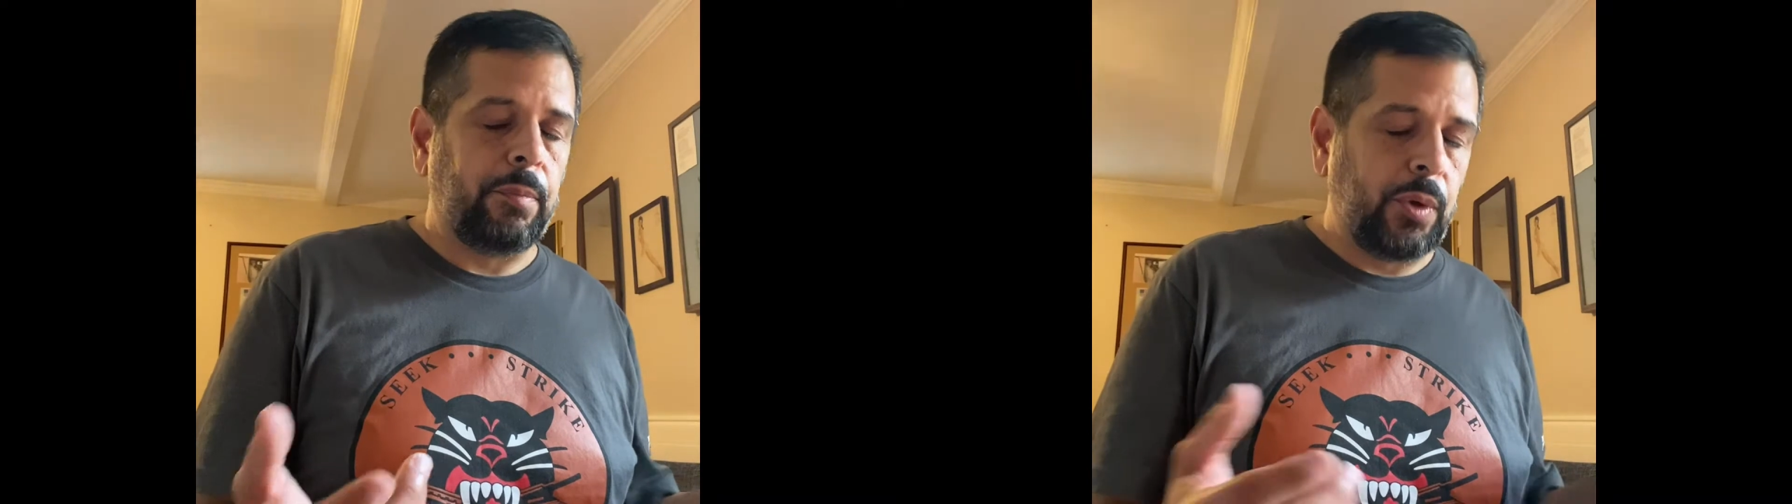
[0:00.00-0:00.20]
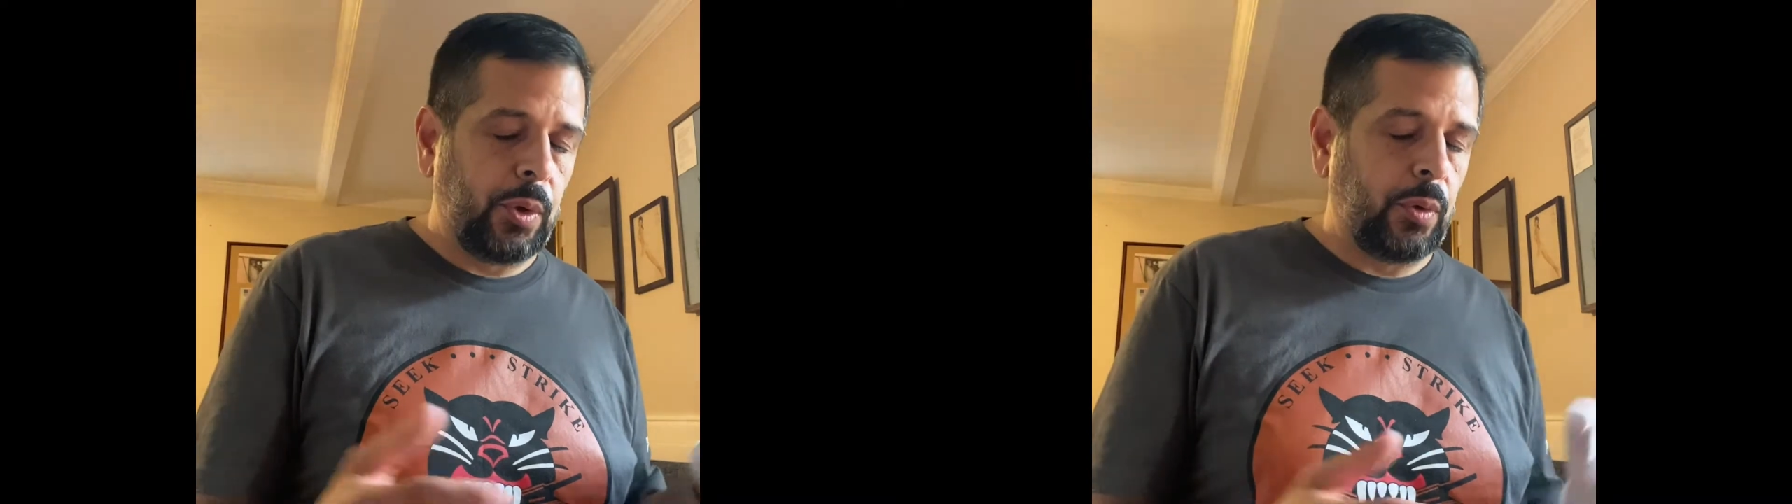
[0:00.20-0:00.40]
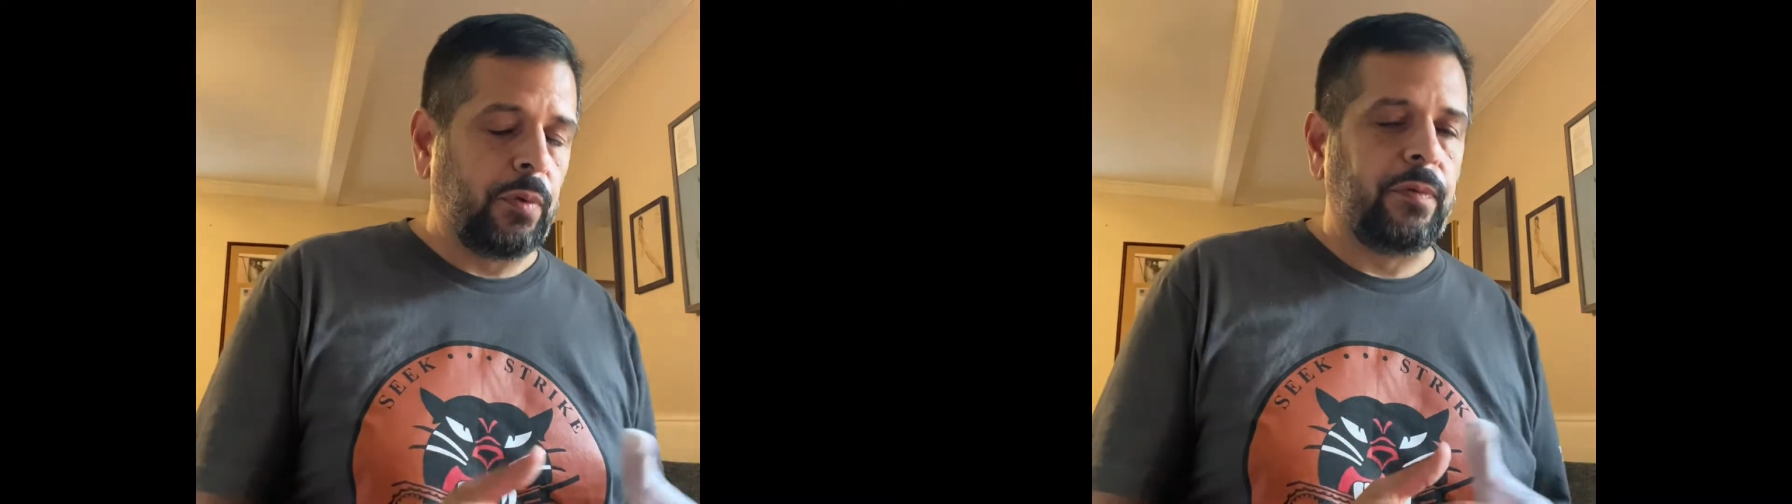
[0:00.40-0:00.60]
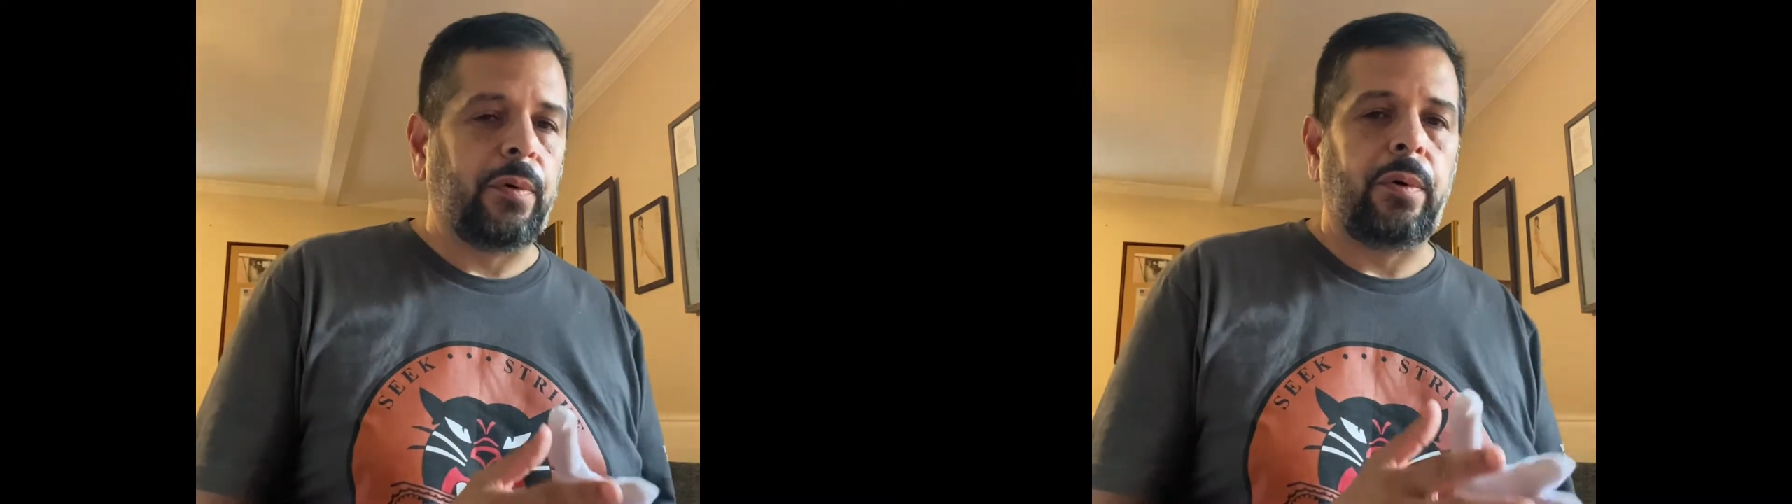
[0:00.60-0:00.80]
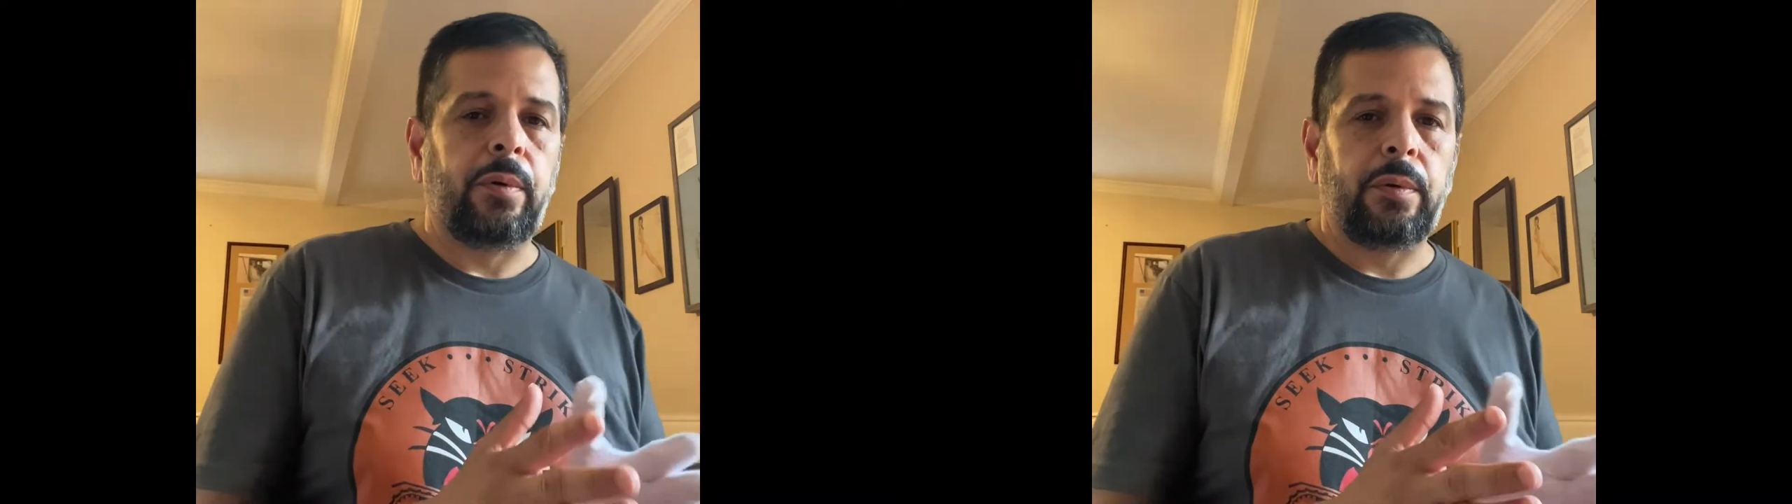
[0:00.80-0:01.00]

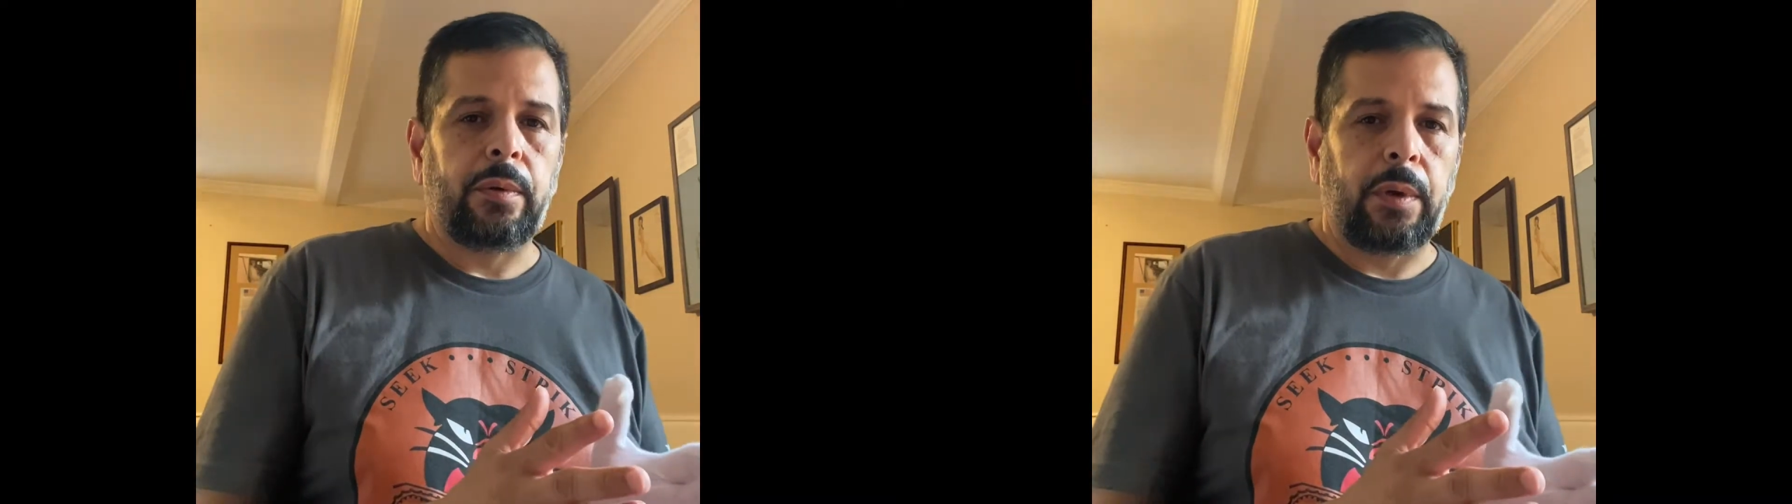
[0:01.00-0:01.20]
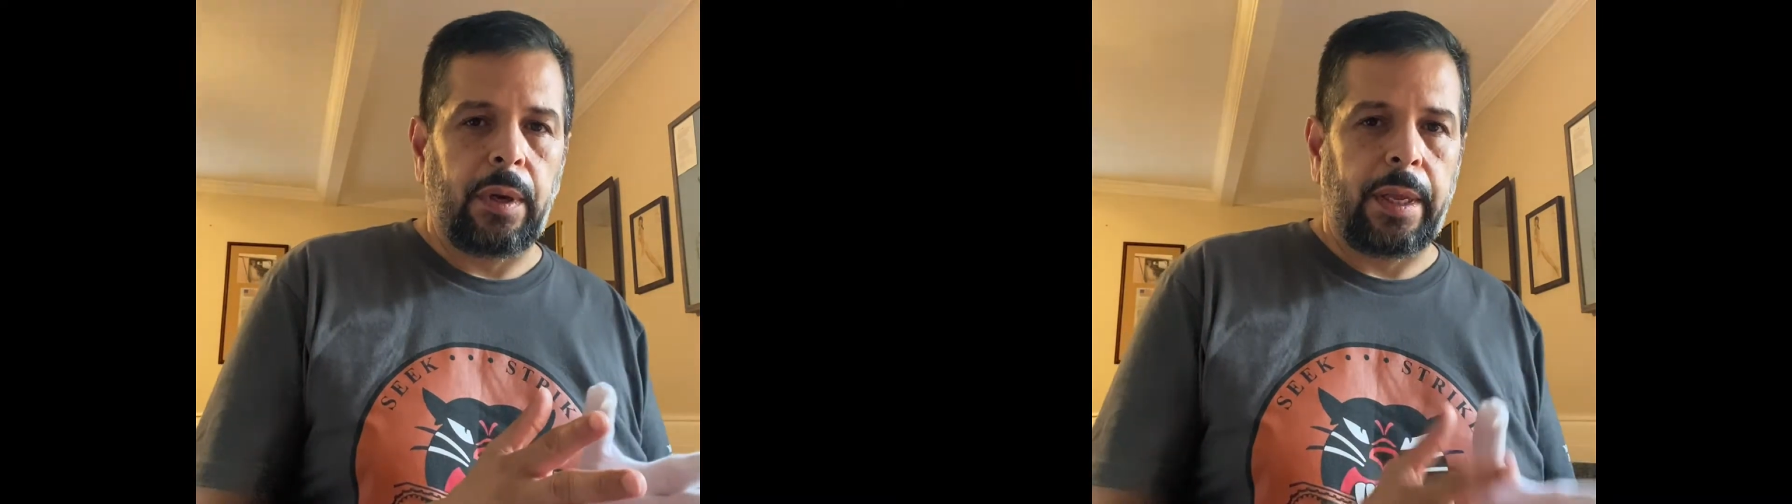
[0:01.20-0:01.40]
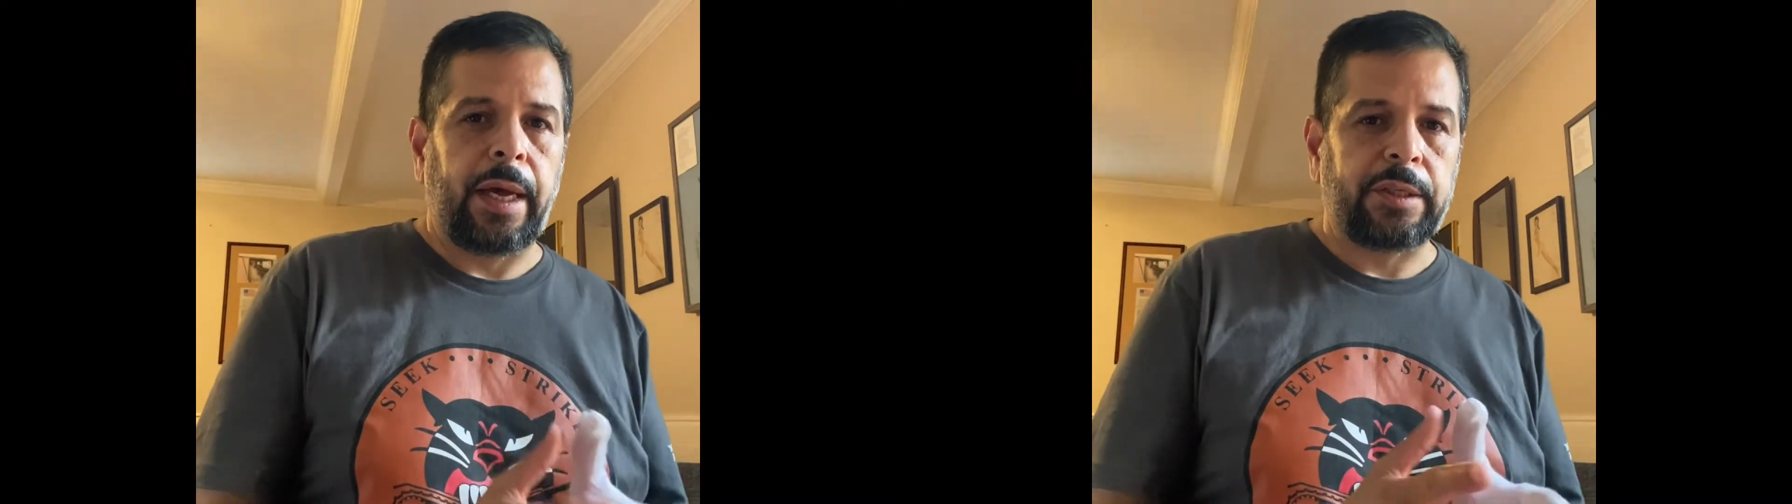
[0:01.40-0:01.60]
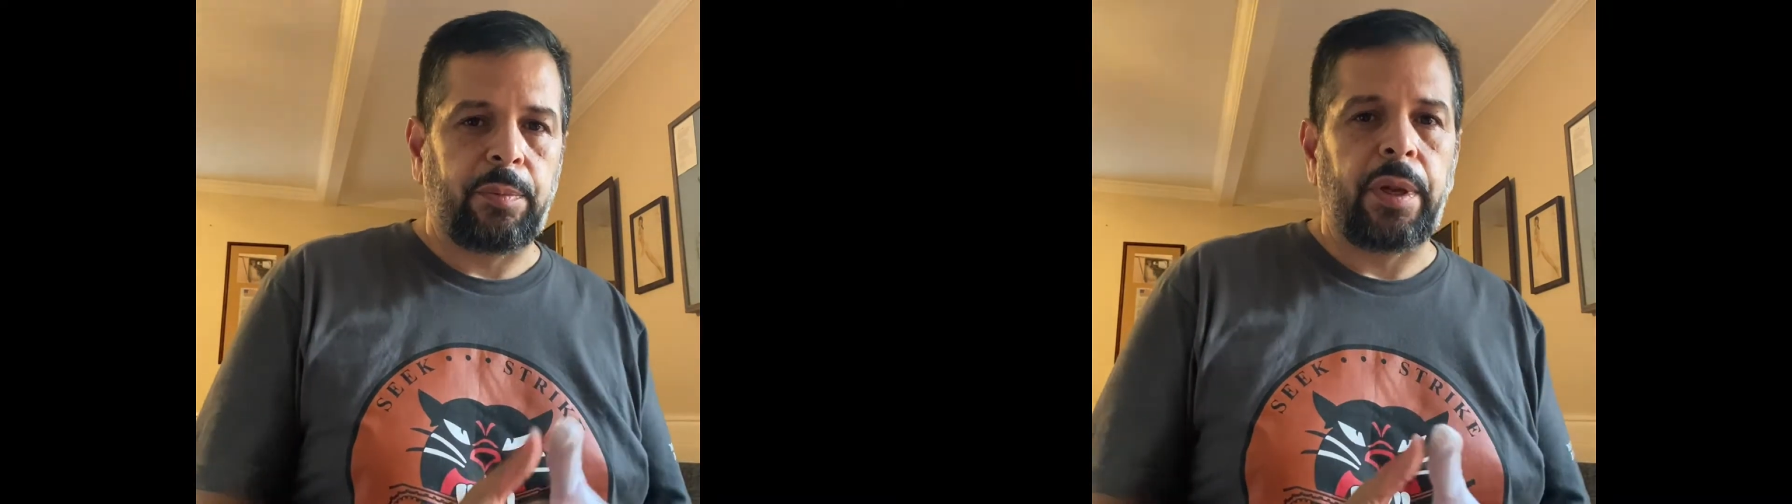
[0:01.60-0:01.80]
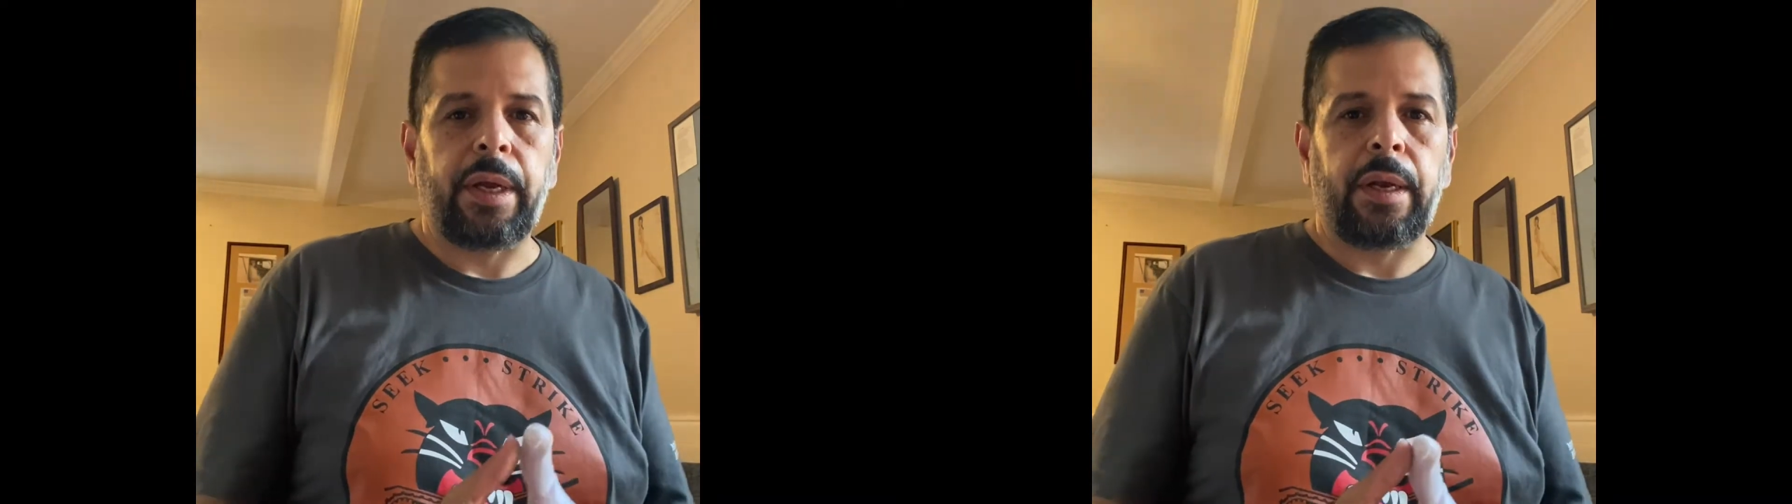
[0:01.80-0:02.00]
beautiful glass plate